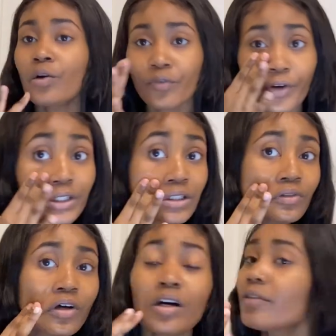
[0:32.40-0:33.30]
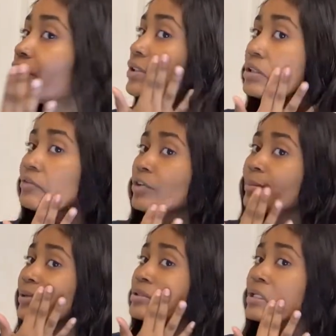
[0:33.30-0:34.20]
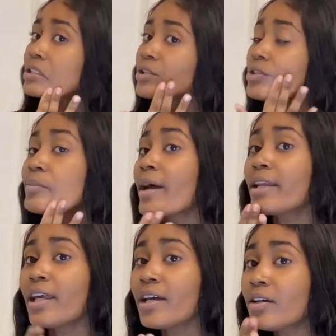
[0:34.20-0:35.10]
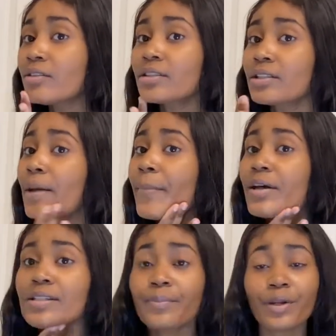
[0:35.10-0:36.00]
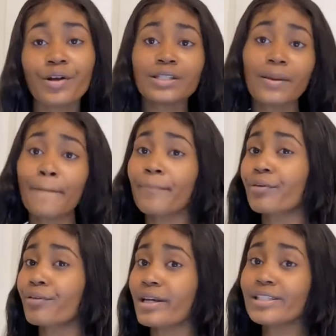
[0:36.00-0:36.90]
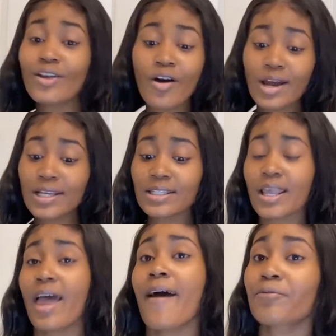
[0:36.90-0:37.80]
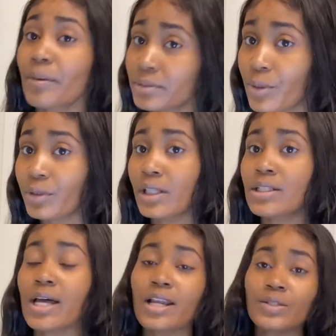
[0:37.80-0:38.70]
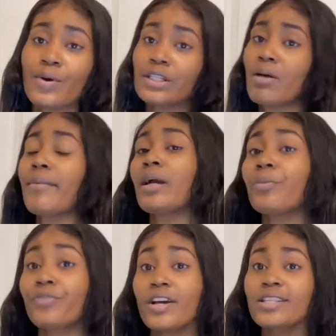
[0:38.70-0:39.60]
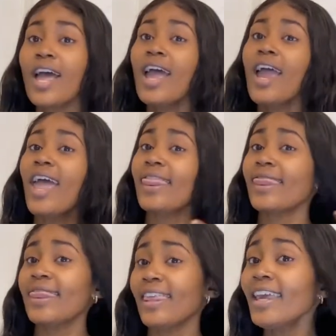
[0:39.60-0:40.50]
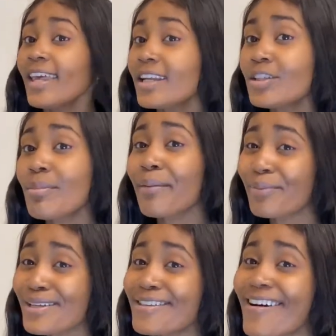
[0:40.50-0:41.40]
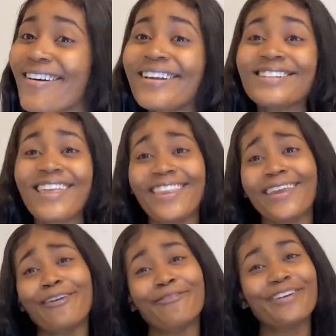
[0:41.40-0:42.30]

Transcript: first and foremost, excuse my nails because I'm about to put on some press-ons after I'm done with this. I just want to do my makeup first and then do my press-ons and then get